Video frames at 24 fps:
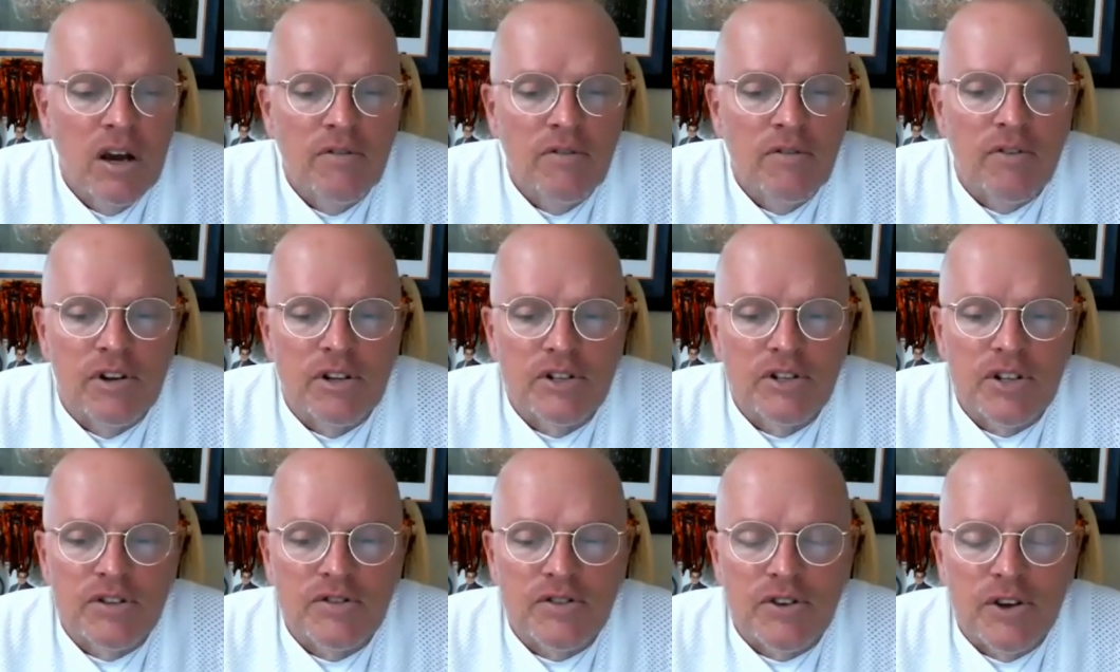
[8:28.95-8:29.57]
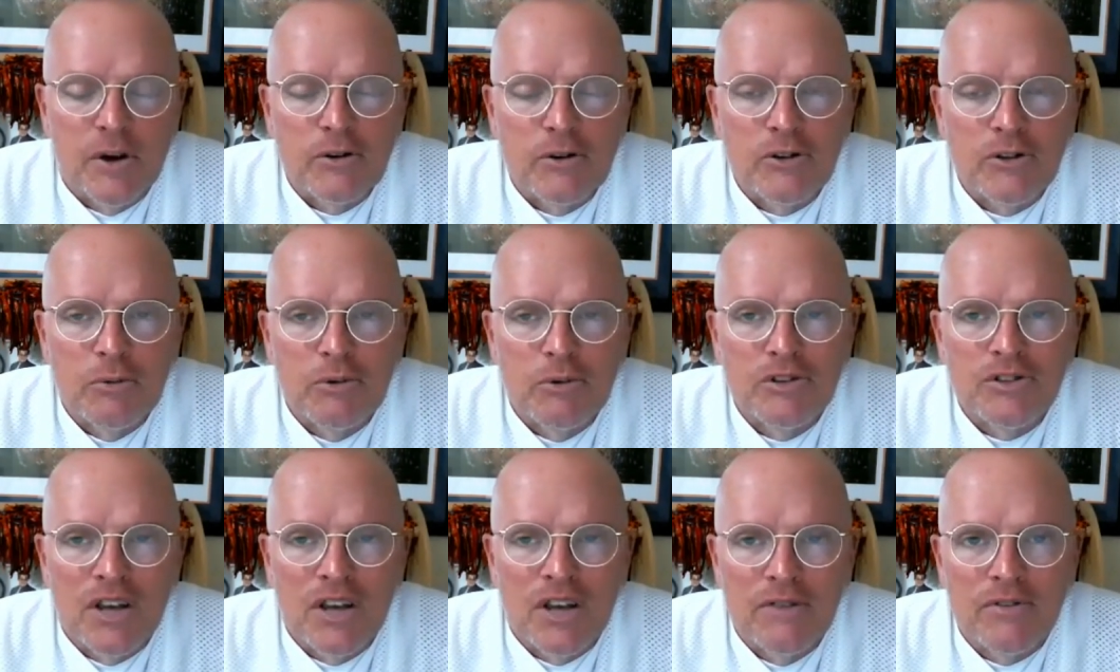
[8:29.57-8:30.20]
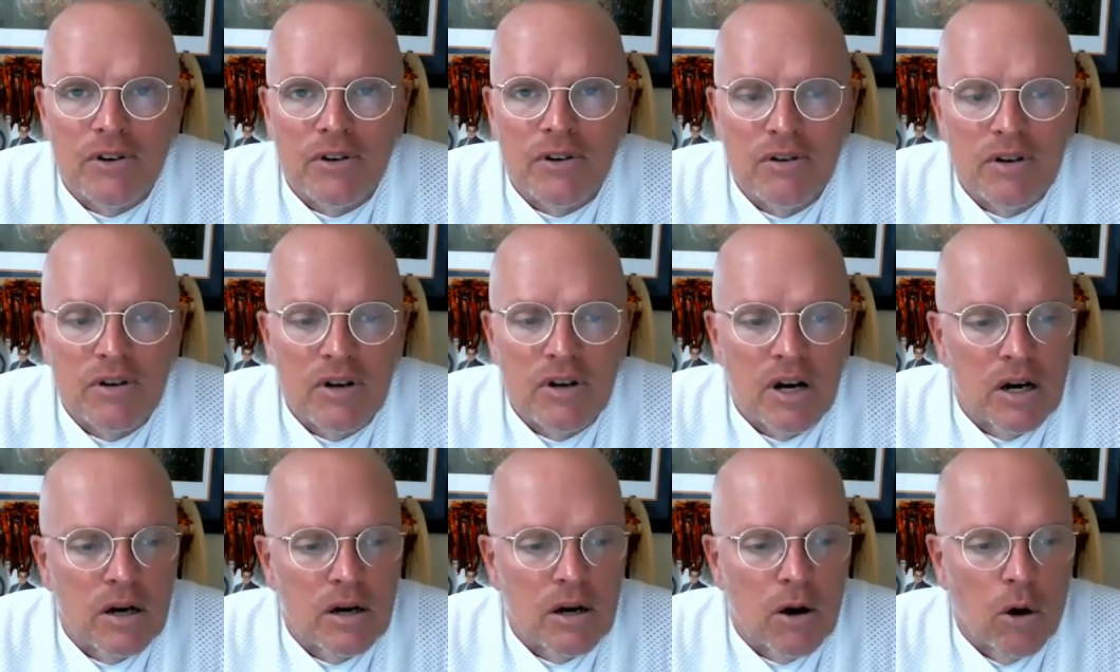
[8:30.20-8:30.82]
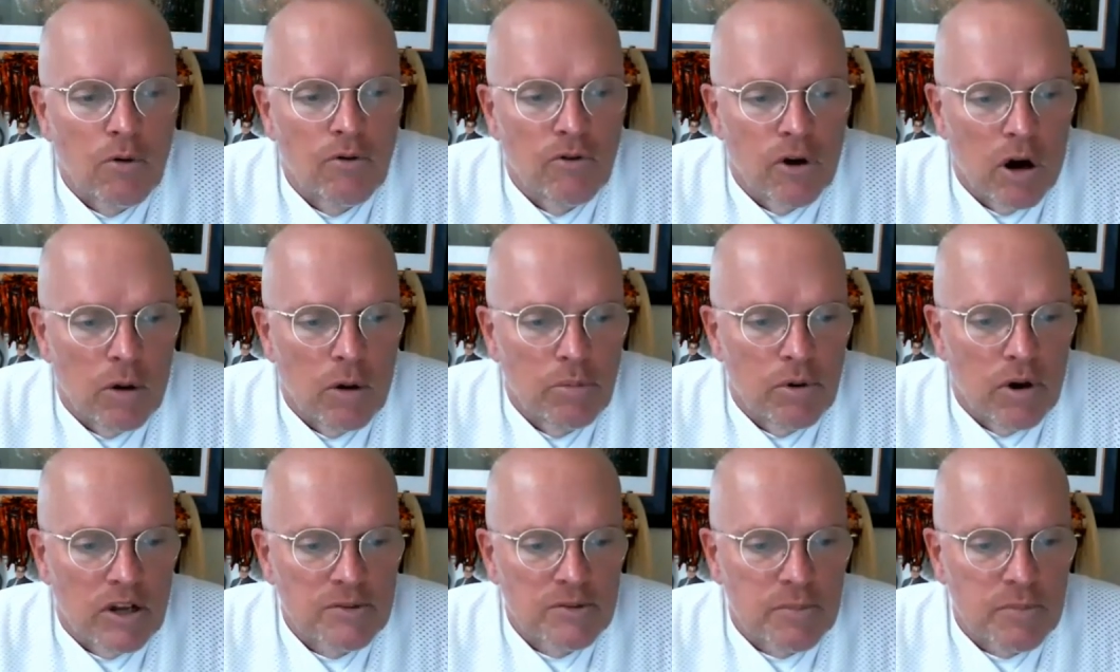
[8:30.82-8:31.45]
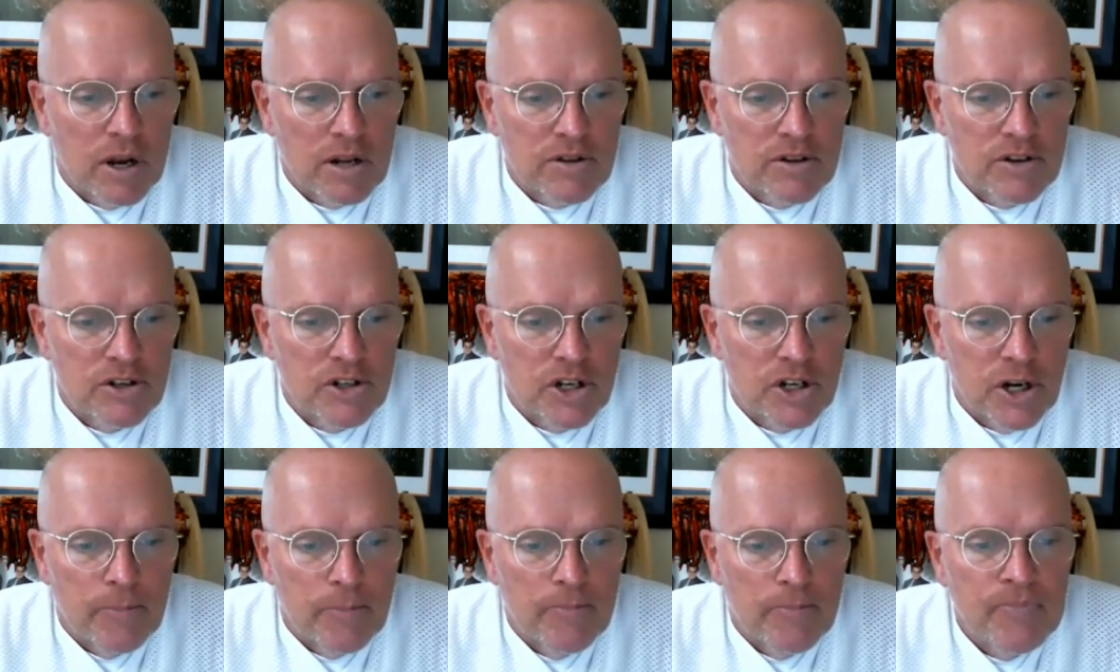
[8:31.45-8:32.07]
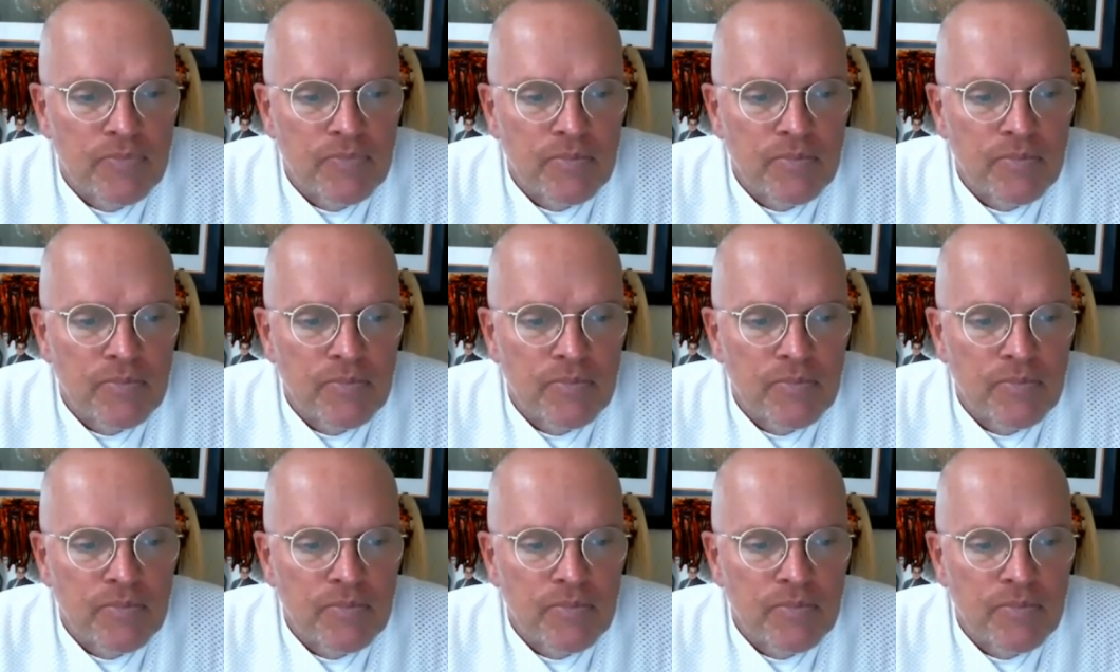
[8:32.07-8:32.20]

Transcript: finished as the O's number seven uh, overall prospect this year.